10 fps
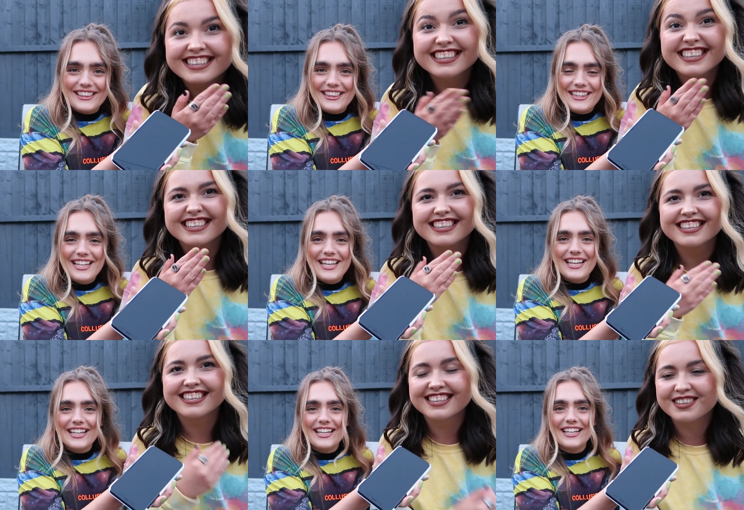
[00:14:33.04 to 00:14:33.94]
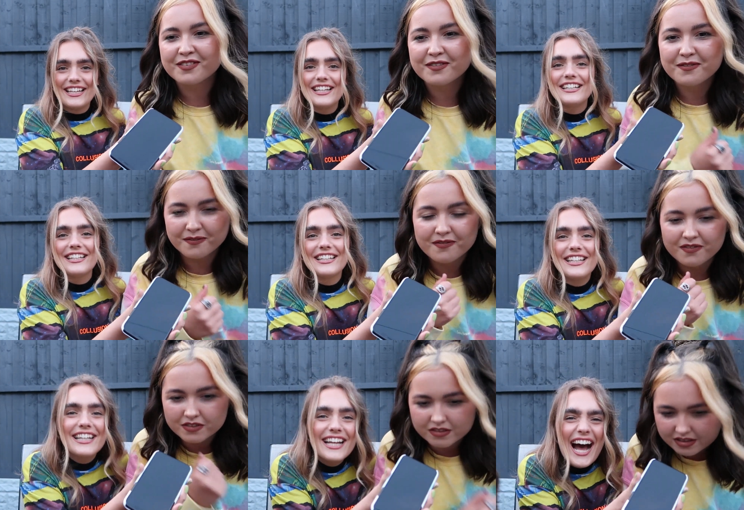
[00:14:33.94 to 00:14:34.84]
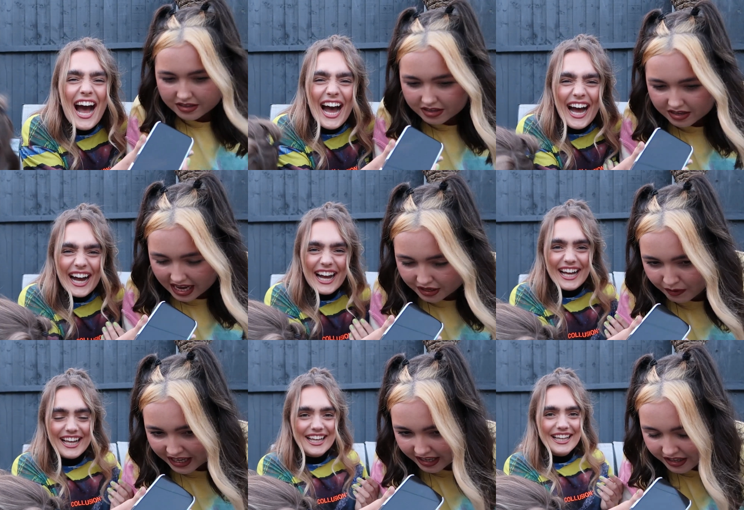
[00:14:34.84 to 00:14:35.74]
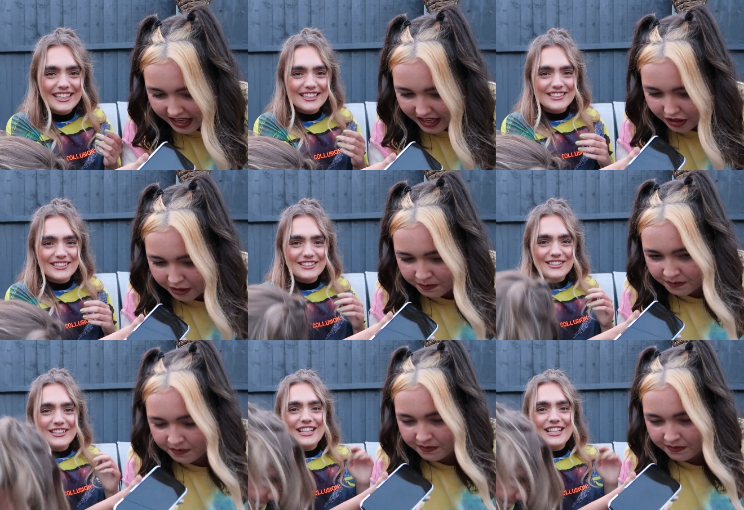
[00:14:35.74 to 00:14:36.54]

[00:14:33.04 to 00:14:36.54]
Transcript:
Speaker 1: Shin, Lane Station. Yes, rice Lane Station.